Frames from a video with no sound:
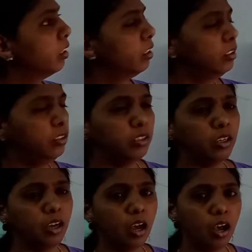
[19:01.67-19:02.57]
in the
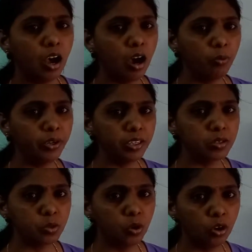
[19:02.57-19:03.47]
how it is
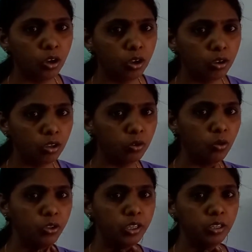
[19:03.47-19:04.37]

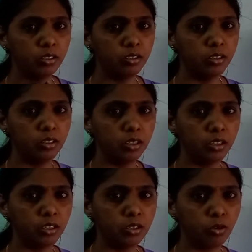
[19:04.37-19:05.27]
going in
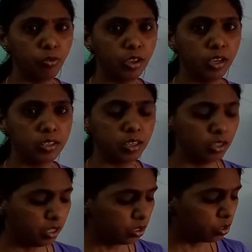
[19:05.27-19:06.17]
the esophagus.
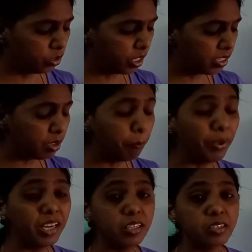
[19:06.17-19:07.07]
So there is a
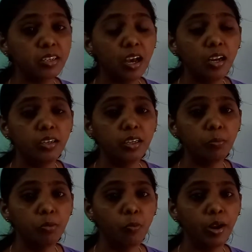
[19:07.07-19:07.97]
peristaltic
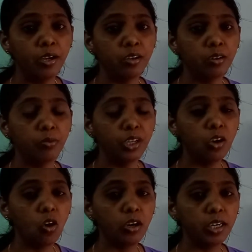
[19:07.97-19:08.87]
movement. We
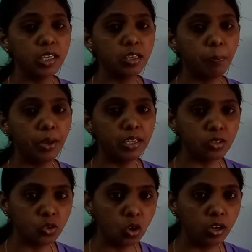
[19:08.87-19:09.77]
call it as a
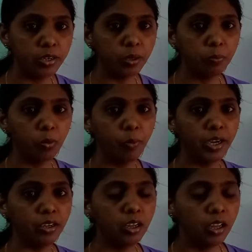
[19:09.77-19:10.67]
peristaltic movement